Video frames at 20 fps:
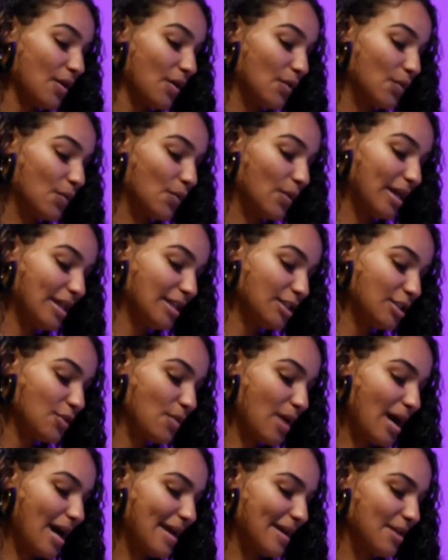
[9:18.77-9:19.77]
When
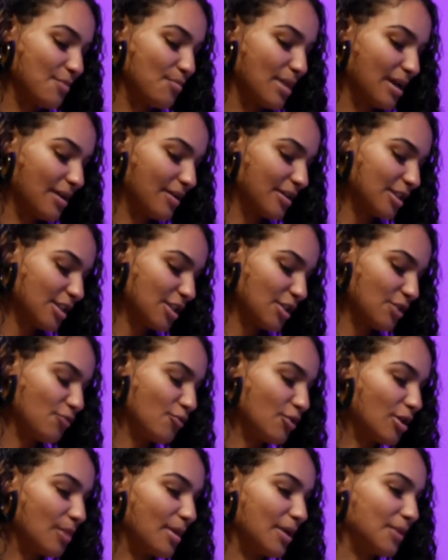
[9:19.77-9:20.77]
do I embarrass
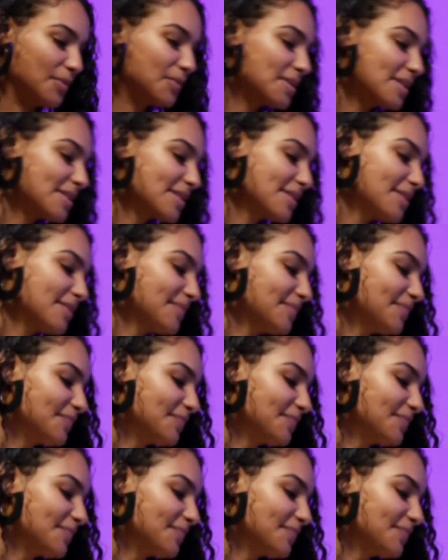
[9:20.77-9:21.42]
you the most?